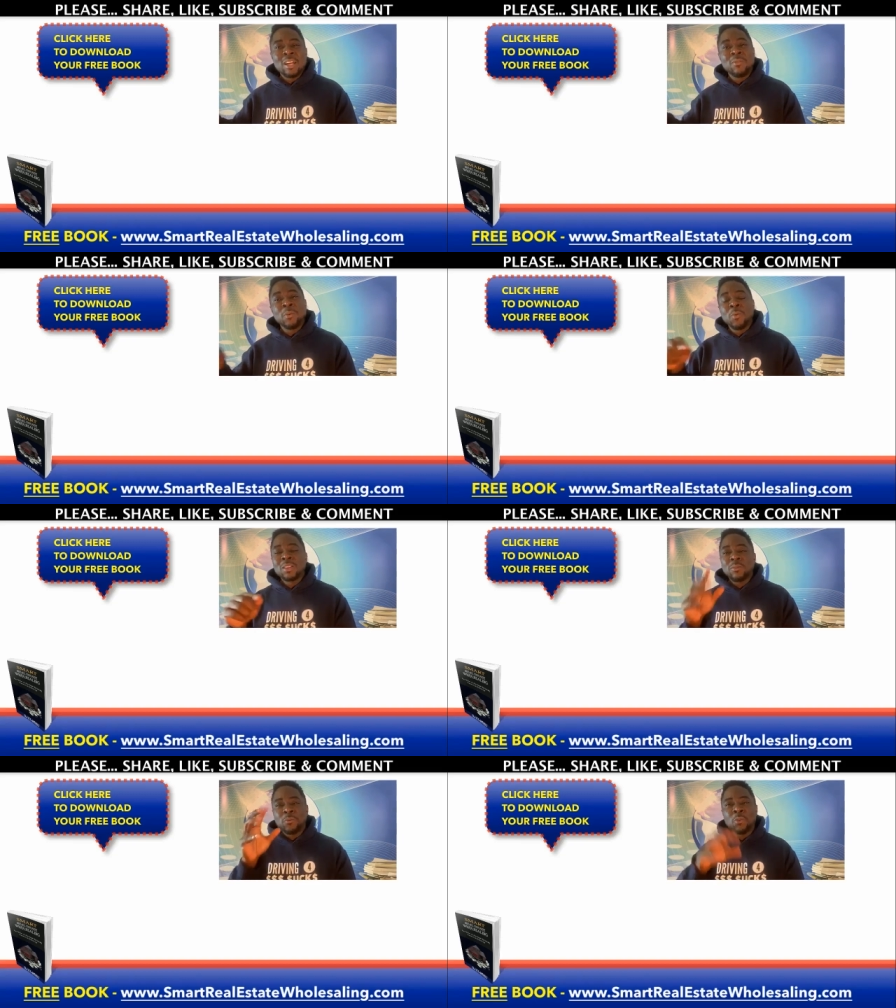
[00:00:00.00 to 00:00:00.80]
If you
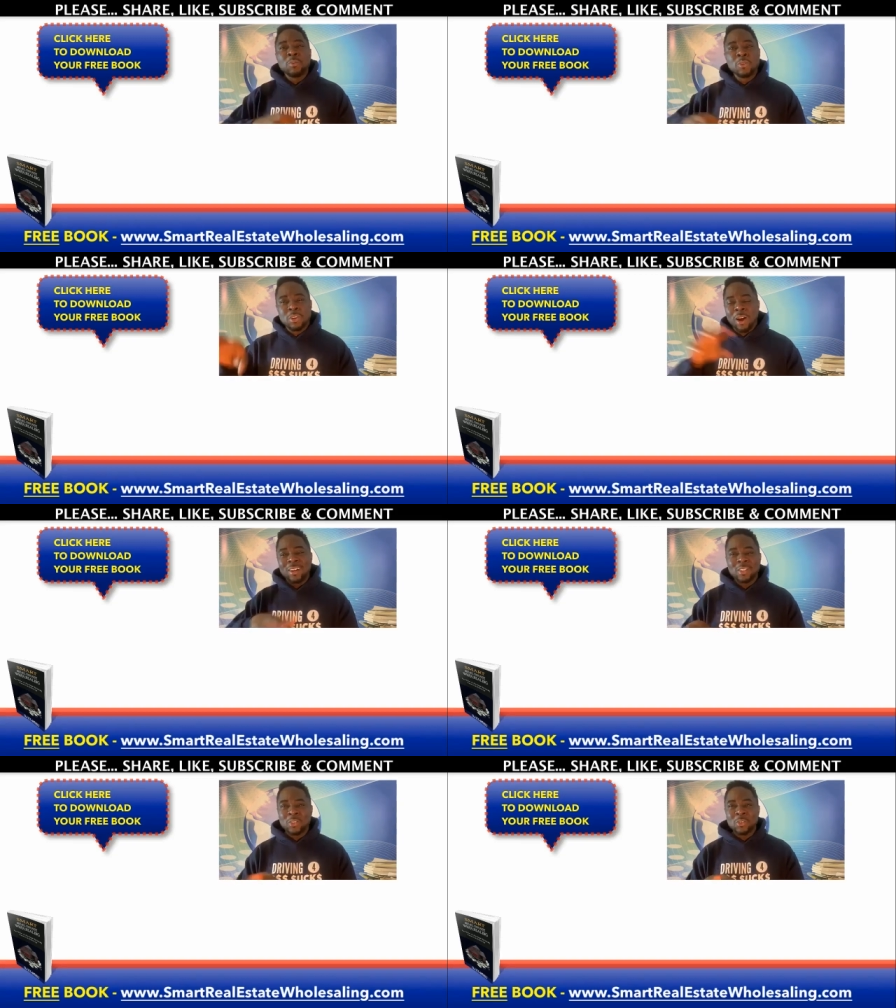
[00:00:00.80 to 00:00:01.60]
want the full-blown
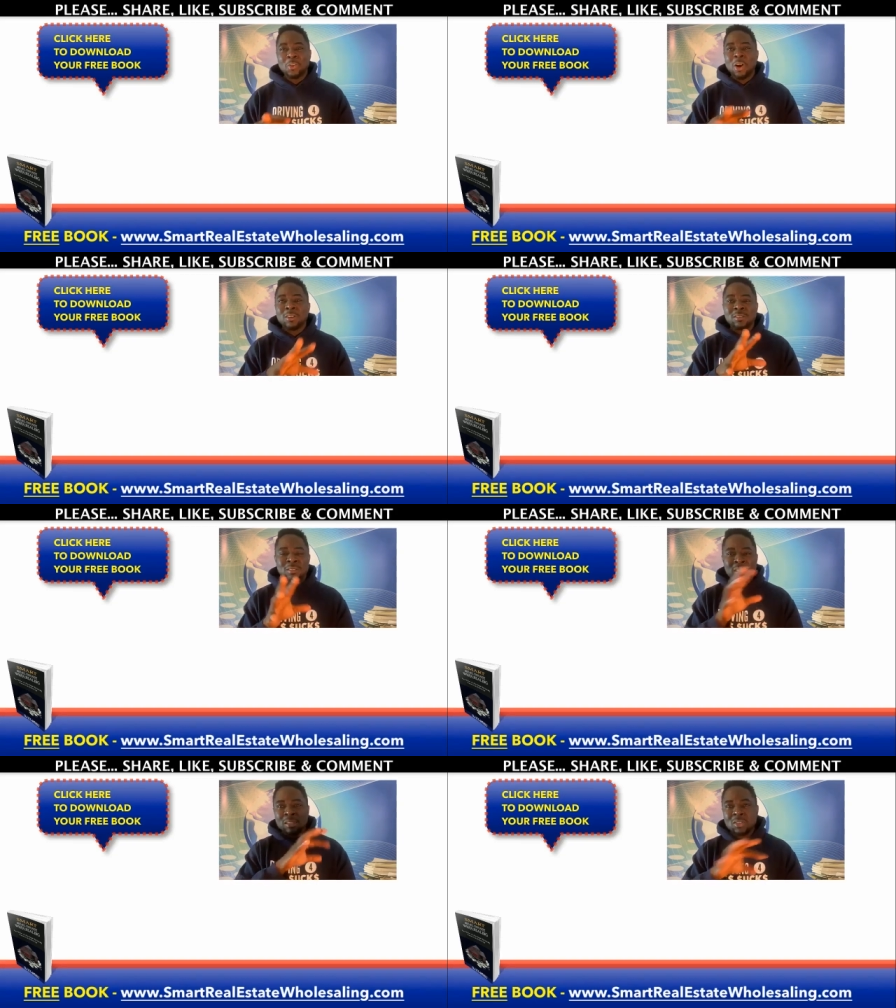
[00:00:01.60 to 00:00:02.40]
article
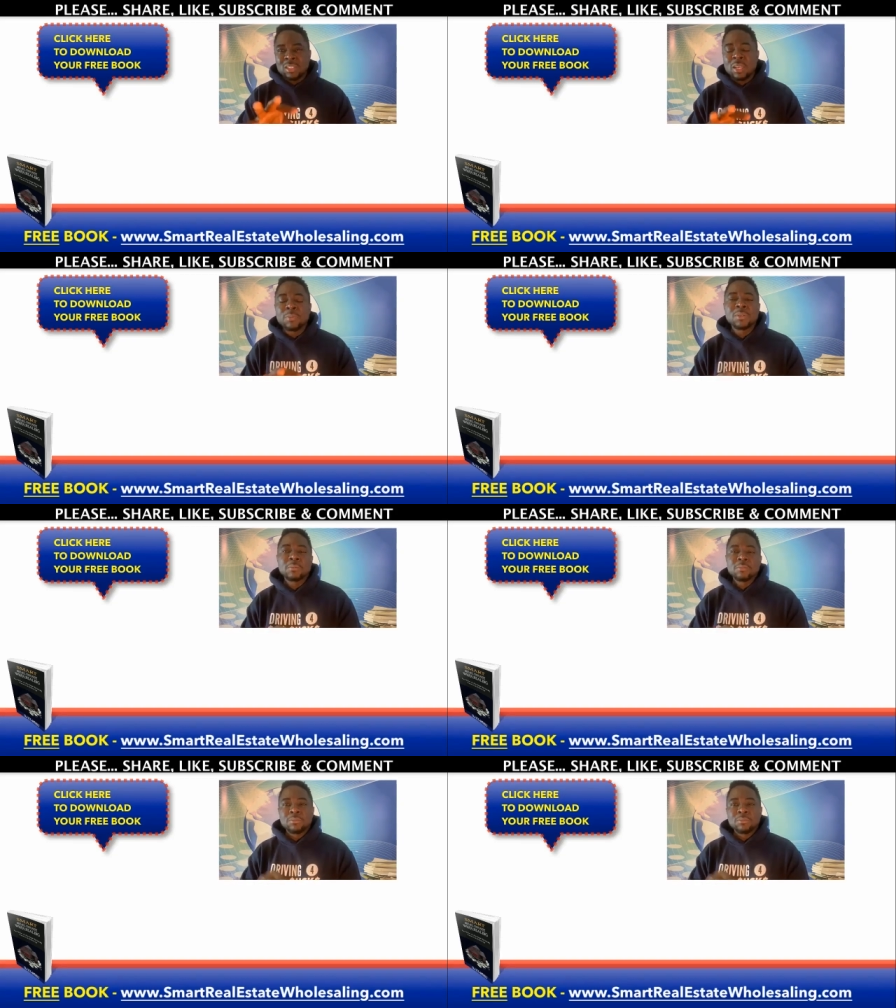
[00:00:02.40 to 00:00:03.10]
on the three tips,